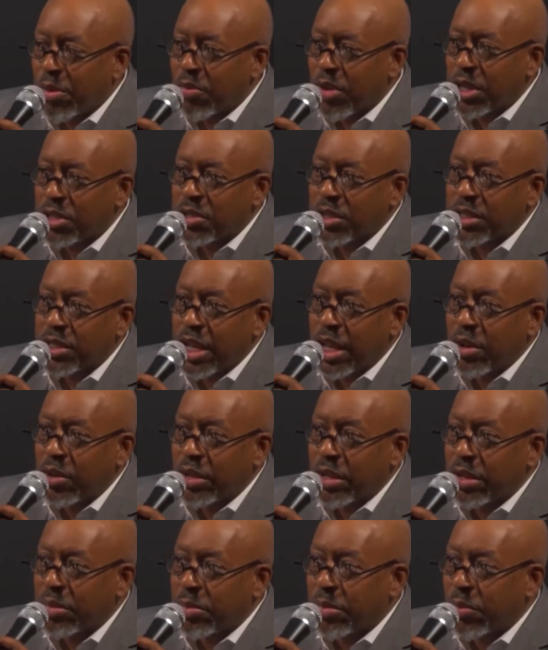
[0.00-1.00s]
Russell is not
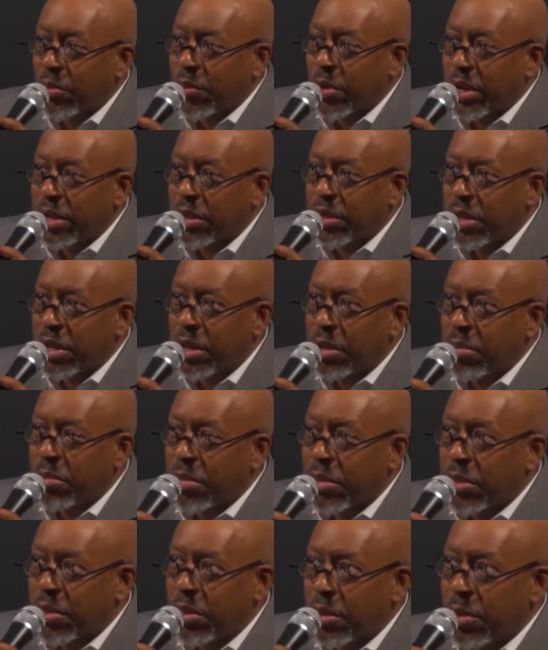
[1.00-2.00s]
only one of the,
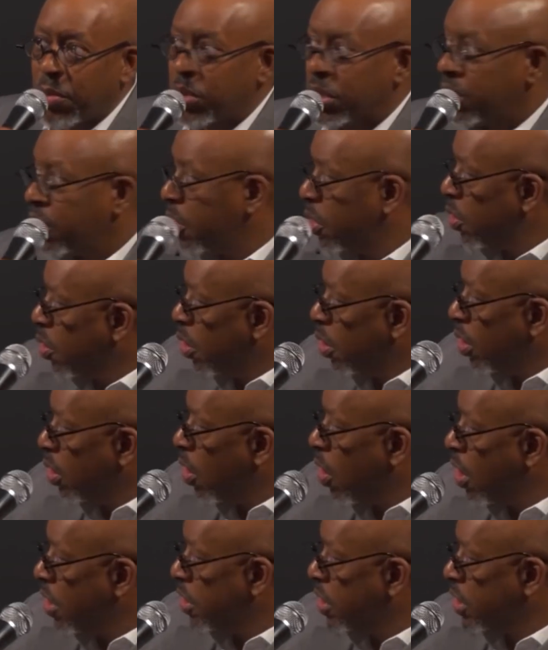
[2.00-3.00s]
it was the third
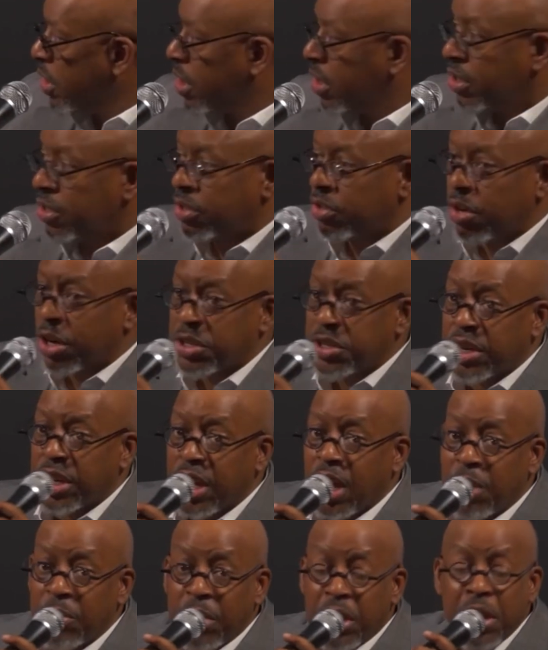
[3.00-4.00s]
largest construction
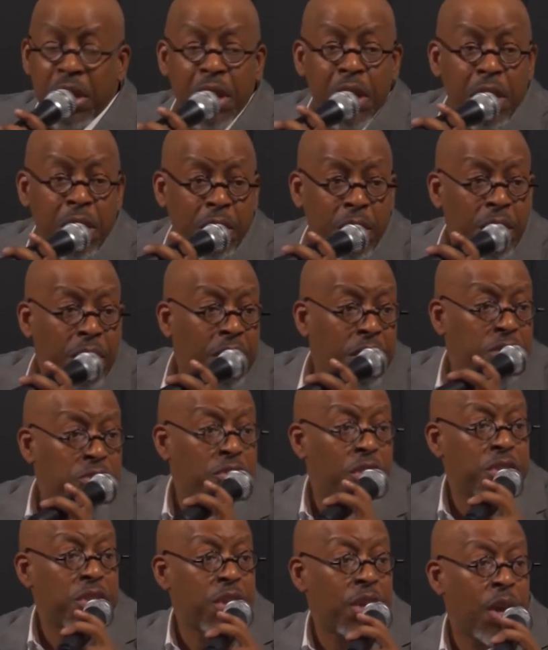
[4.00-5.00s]
company. They're the
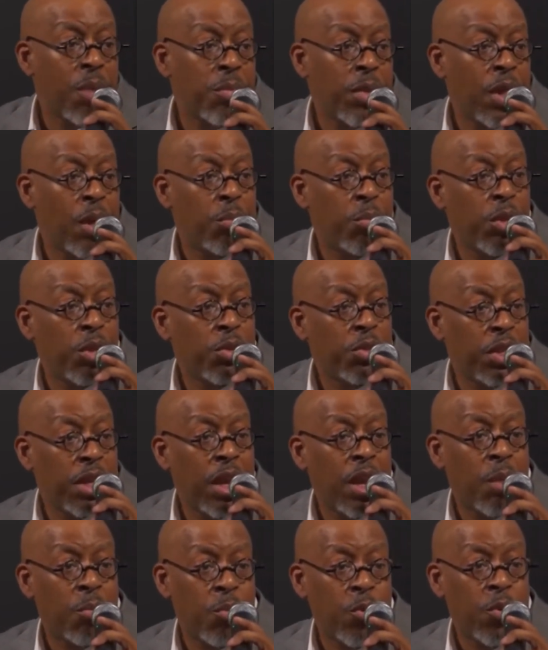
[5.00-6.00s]
construction company that built the
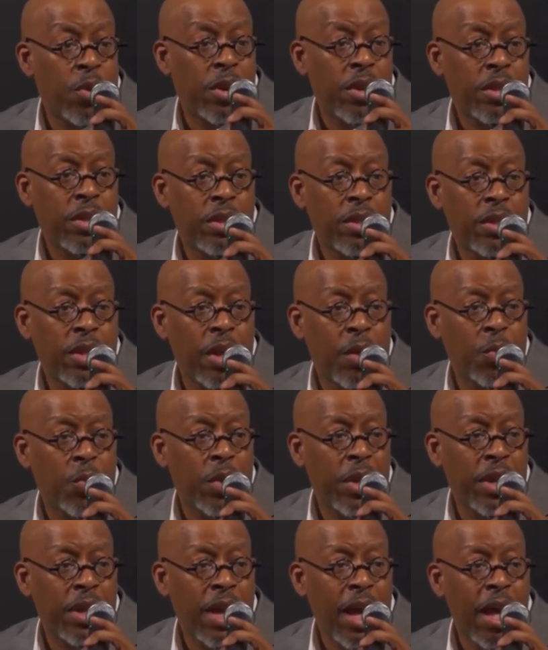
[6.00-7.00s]
airport that
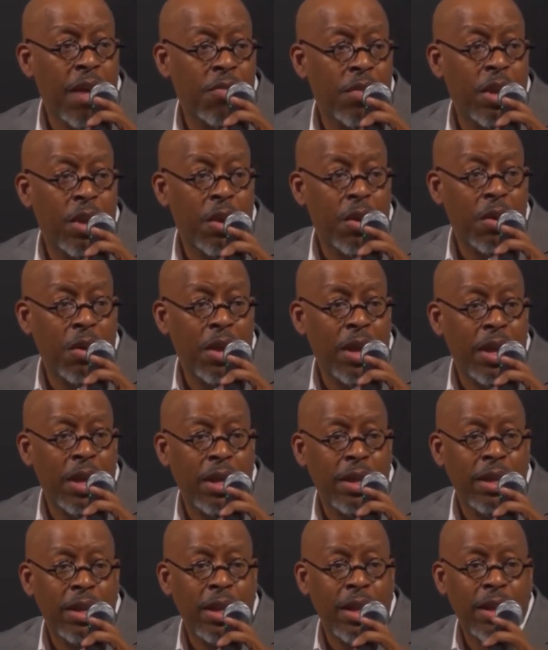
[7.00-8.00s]
we have here
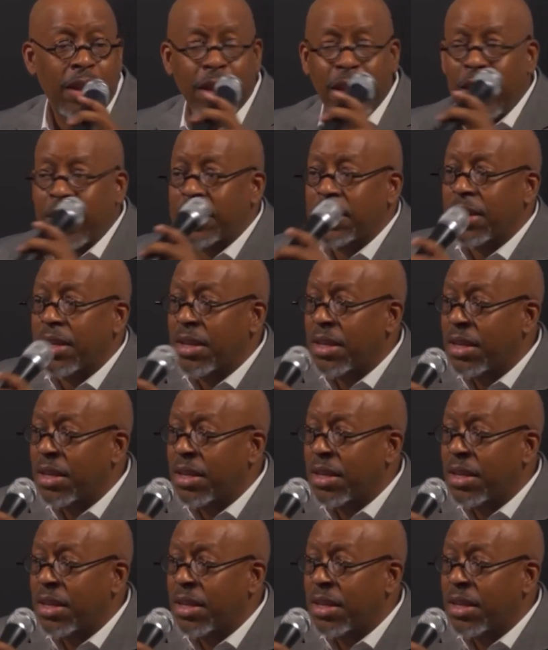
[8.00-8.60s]
in Atlanta.